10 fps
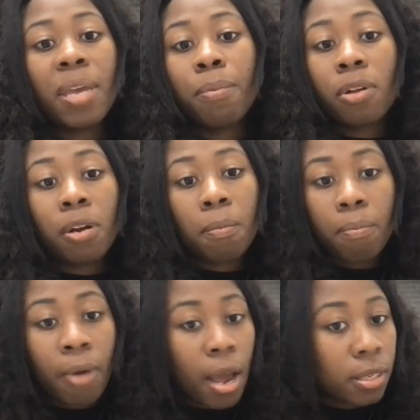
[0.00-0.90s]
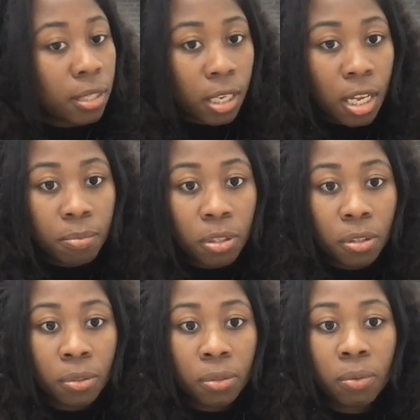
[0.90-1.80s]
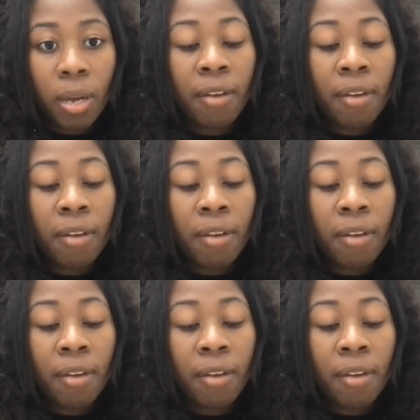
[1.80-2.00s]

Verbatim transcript: people are proud to come to